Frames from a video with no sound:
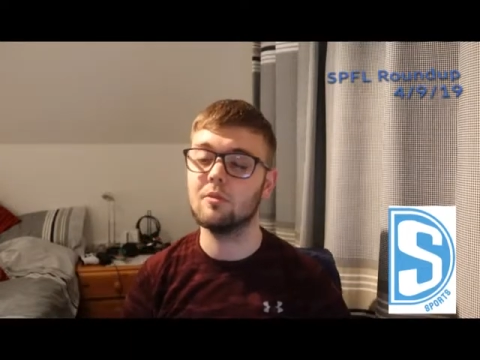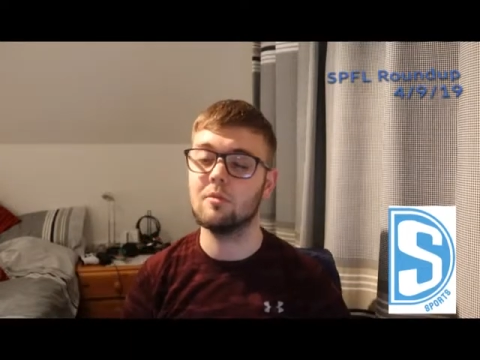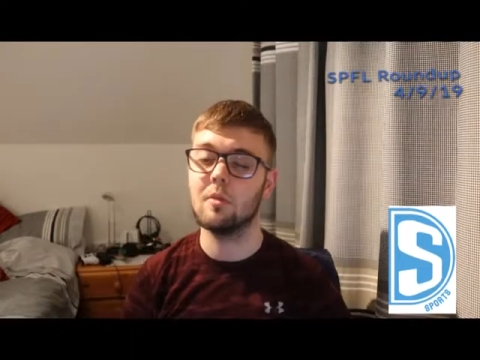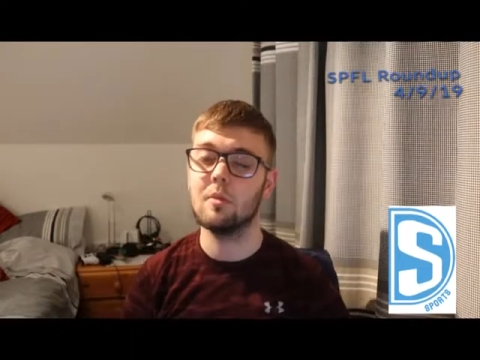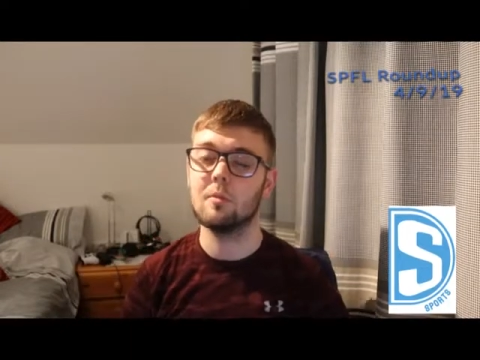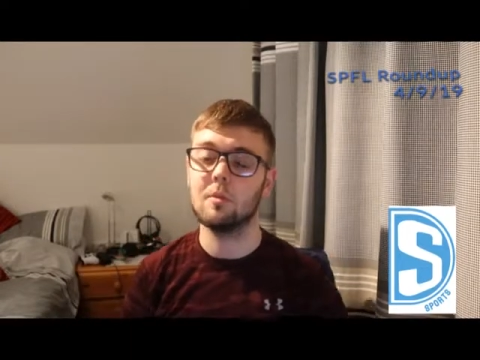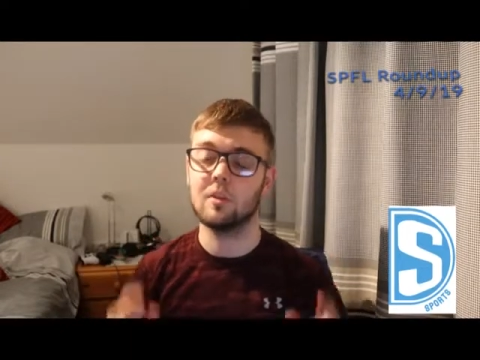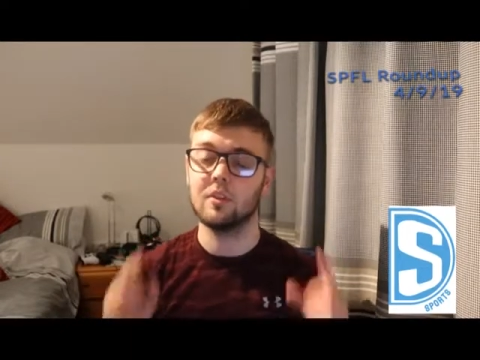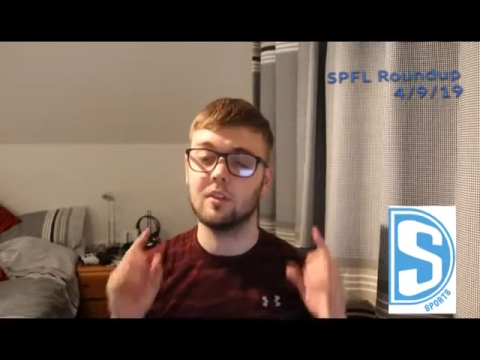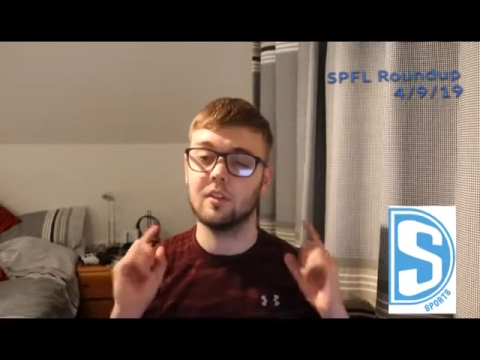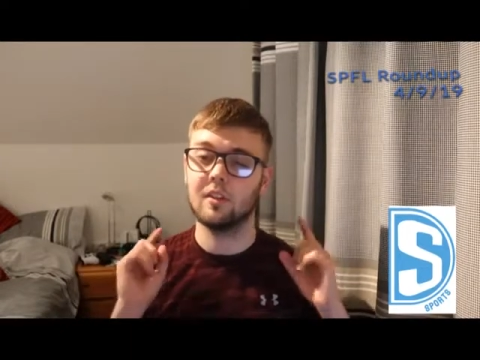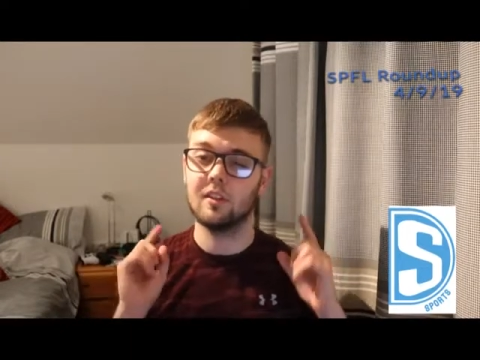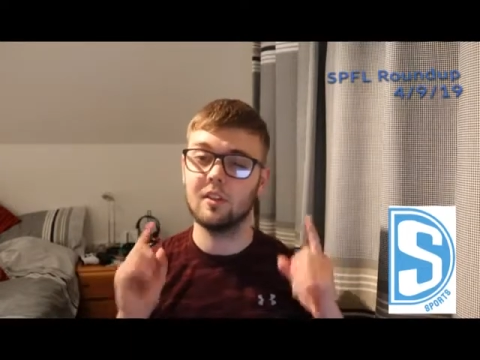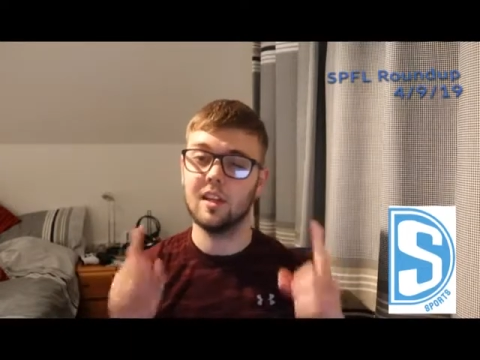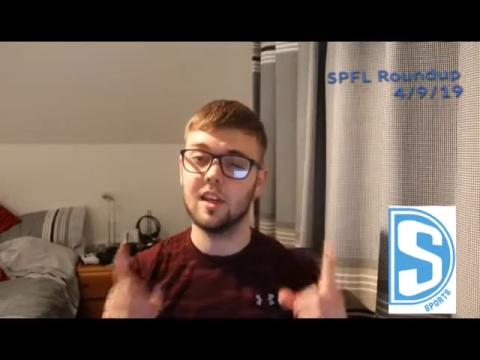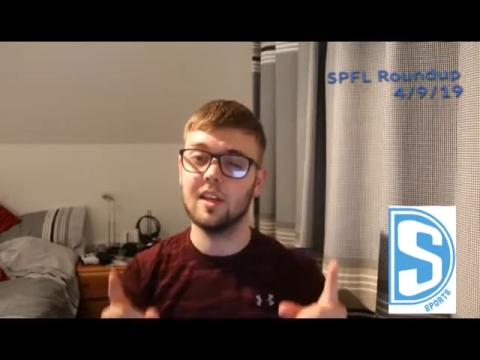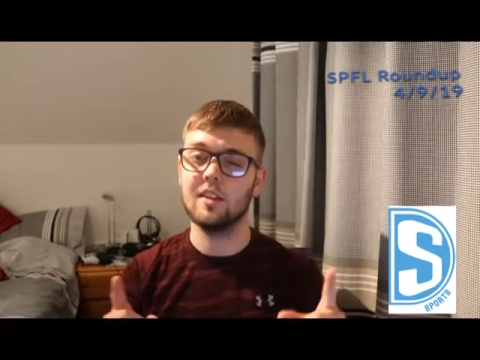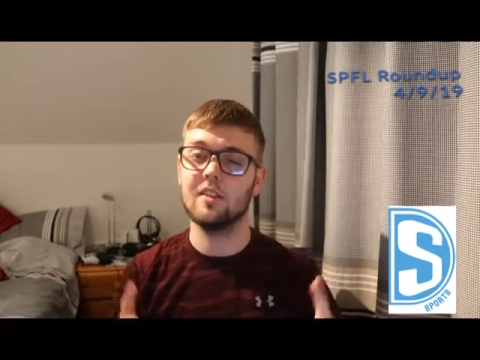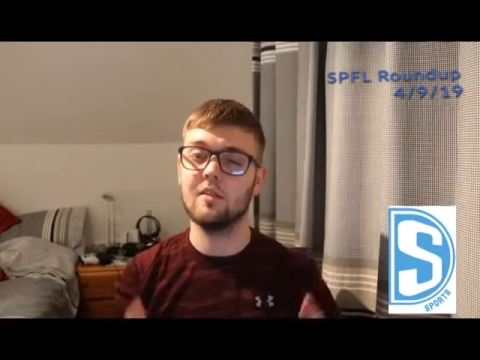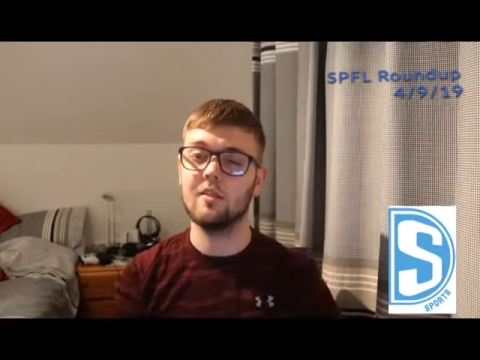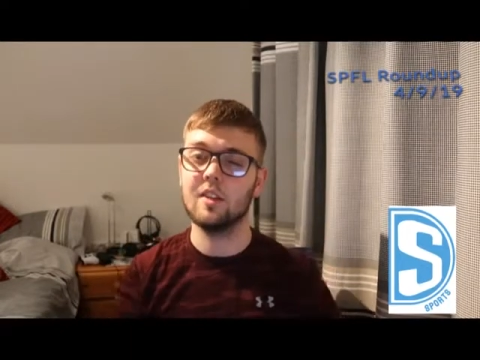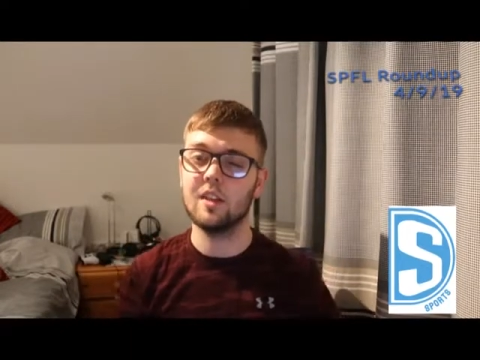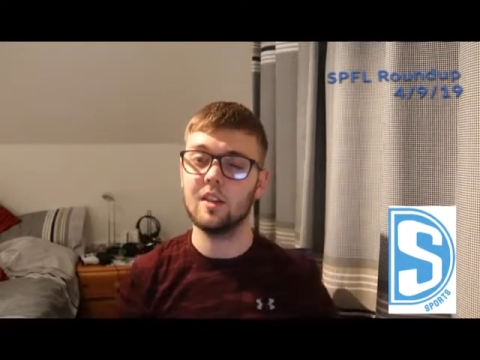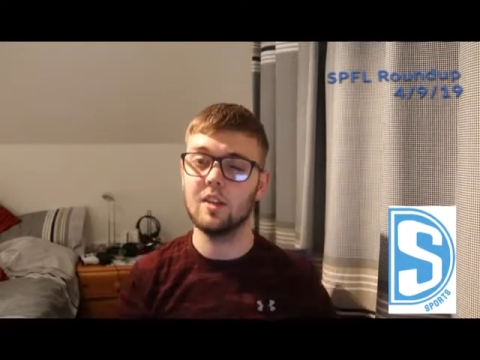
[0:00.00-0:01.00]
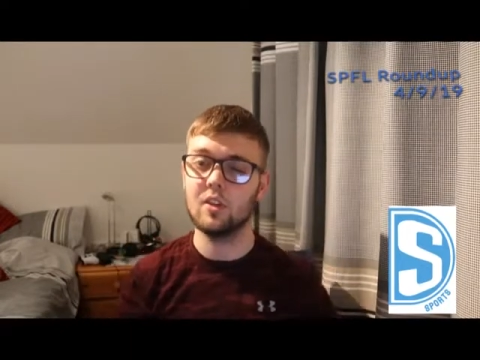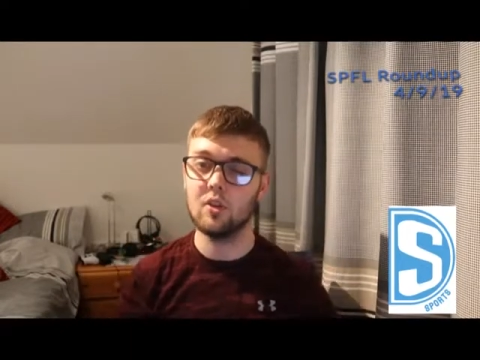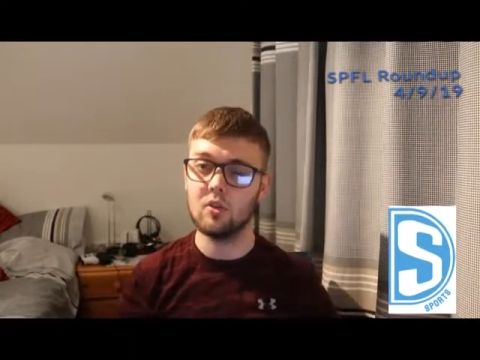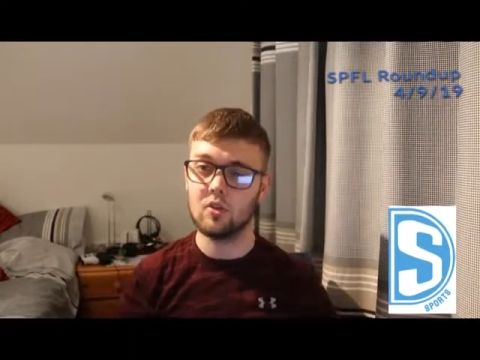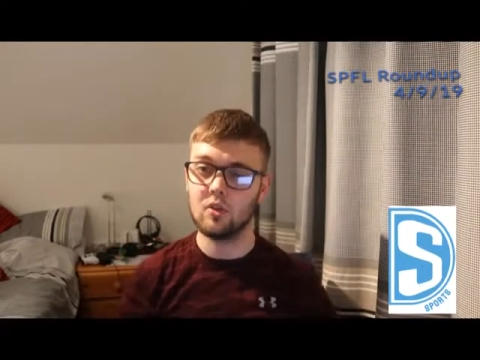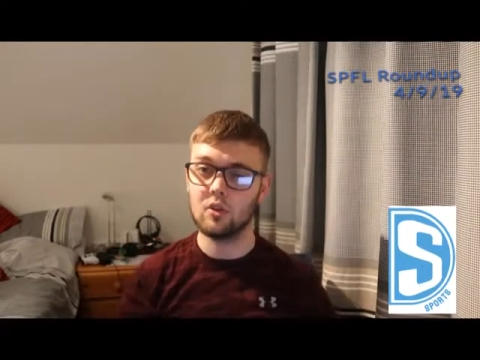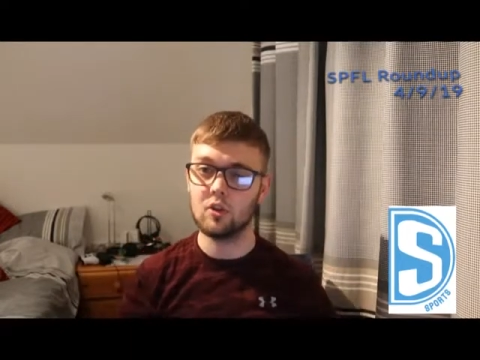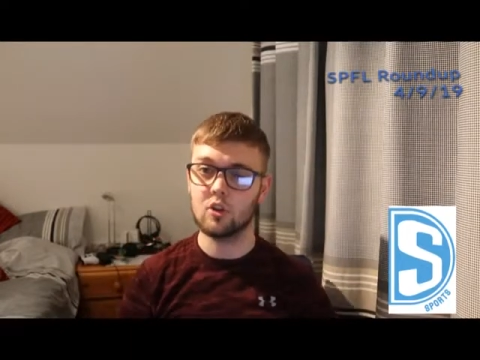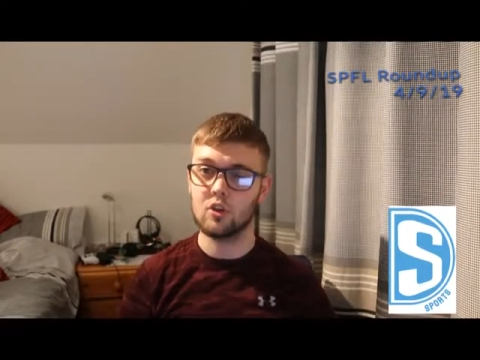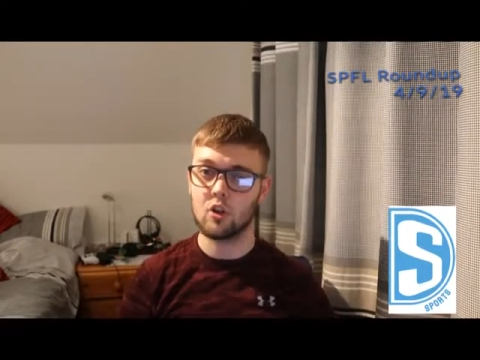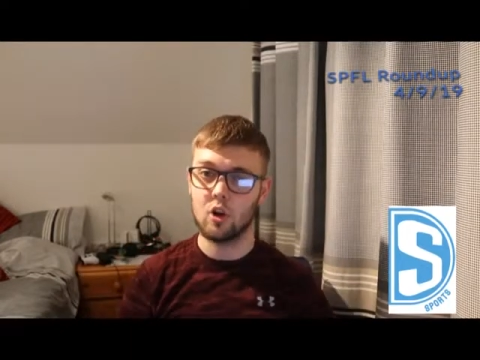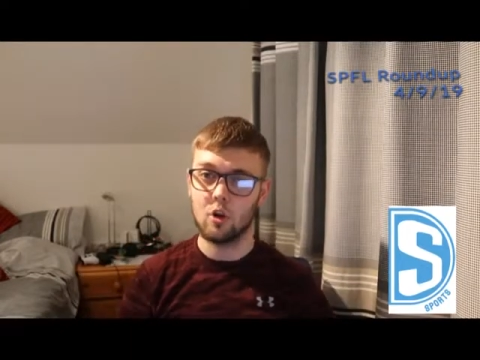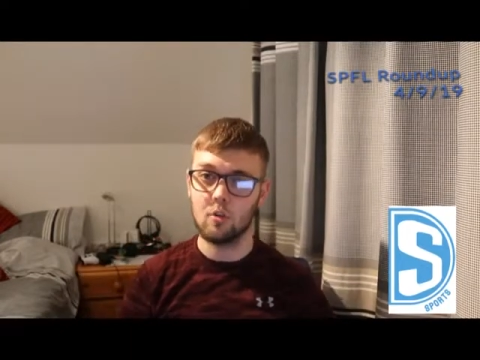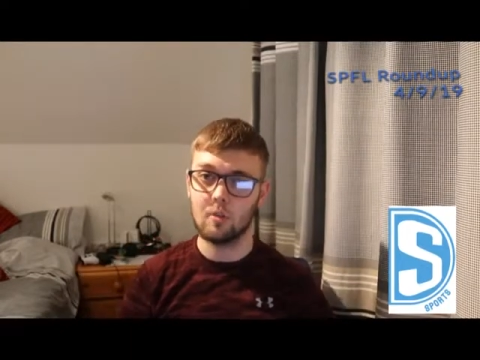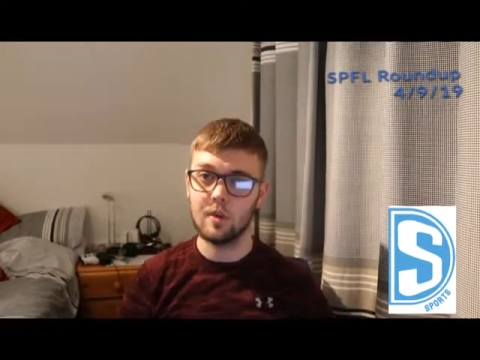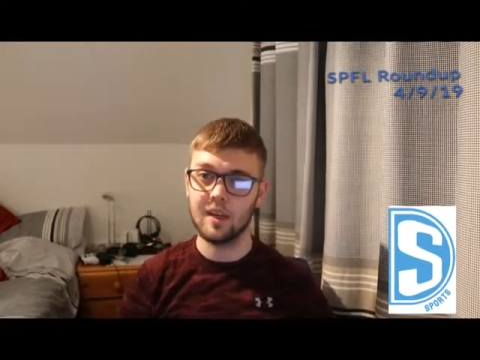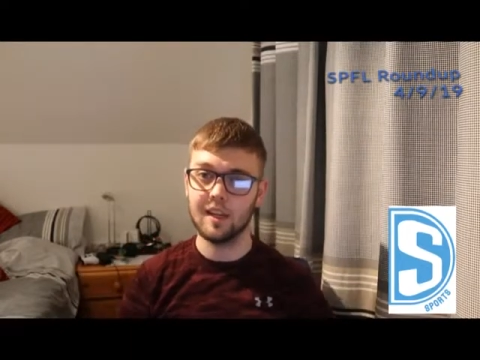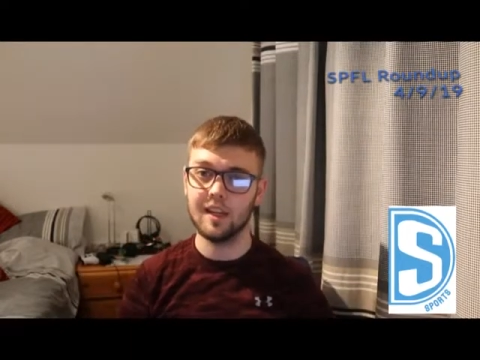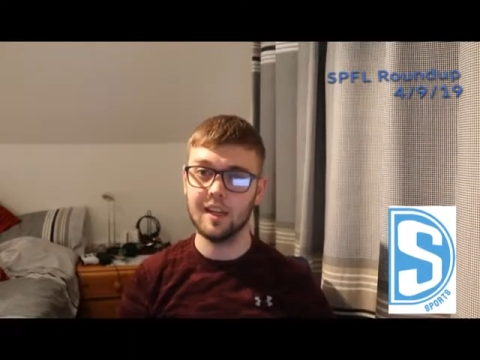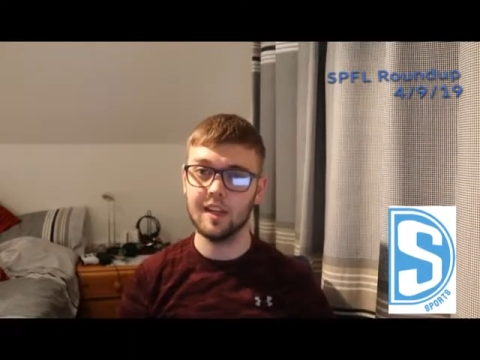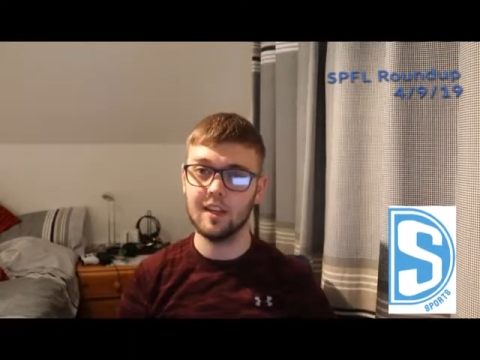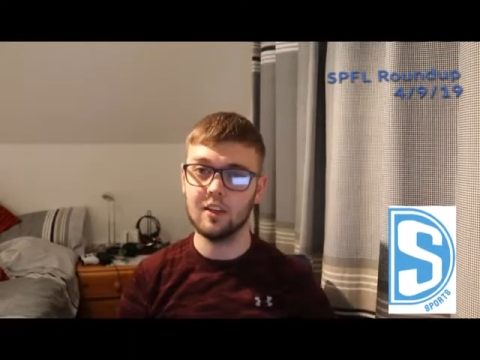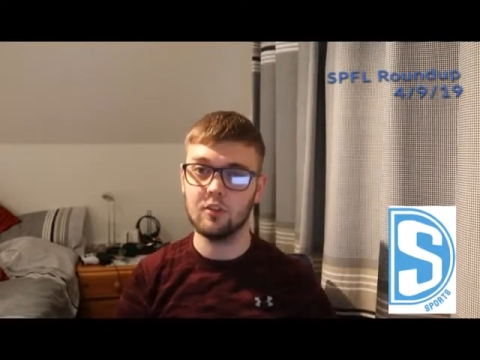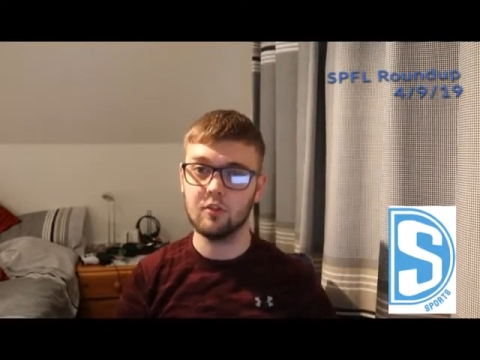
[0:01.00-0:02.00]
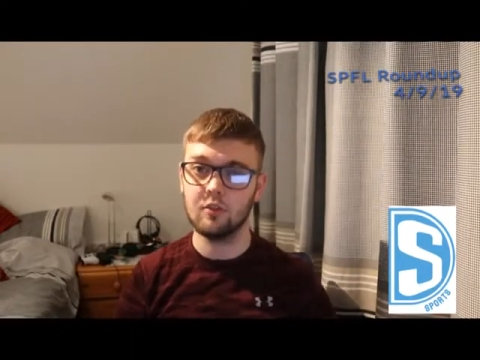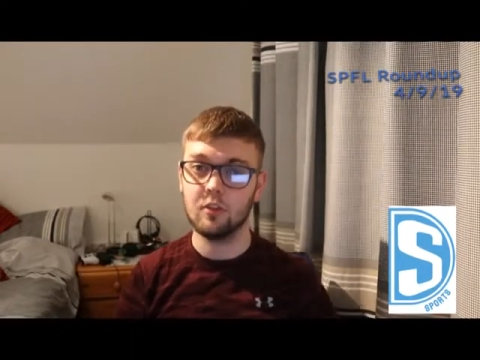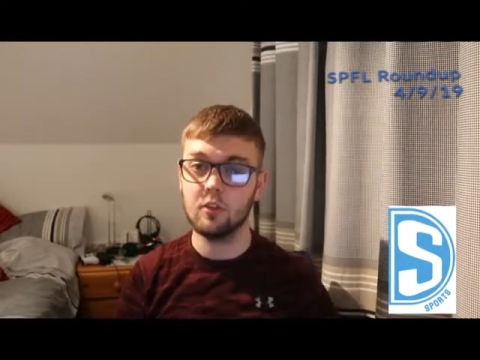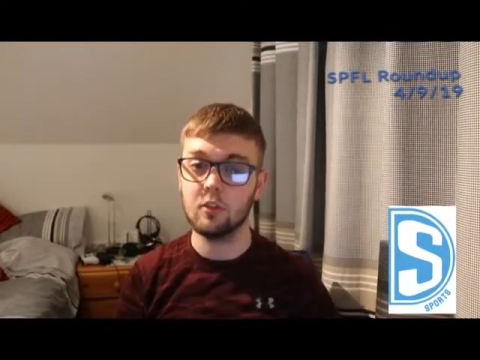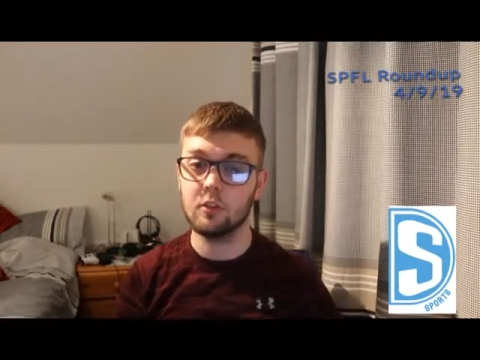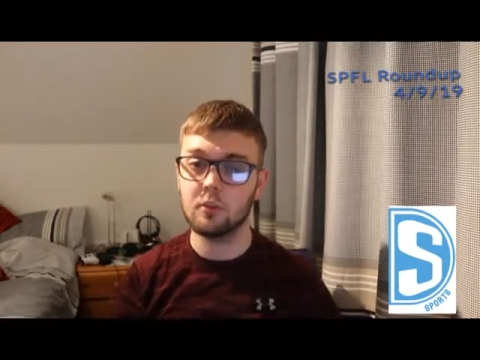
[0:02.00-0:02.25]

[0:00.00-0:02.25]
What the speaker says: Remember to like the video, comment anything,